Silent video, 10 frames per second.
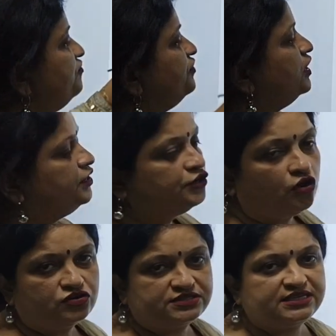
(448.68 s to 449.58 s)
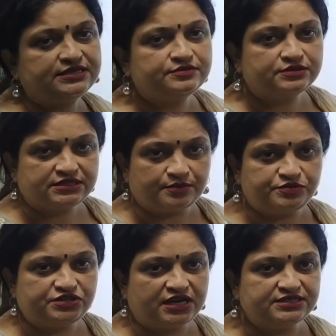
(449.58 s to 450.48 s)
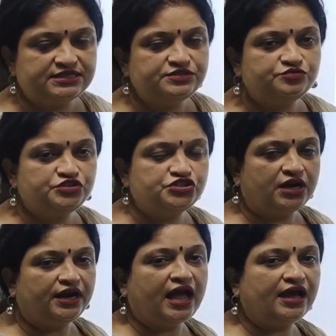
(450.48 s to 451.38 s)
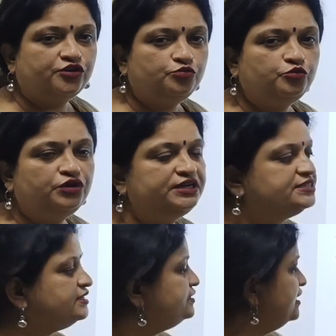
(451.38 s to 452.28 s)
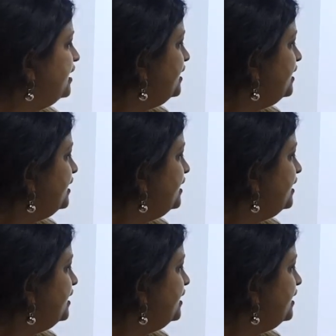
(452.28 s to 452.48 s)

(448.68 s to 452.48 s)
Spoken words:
of toxic substances which are accumulated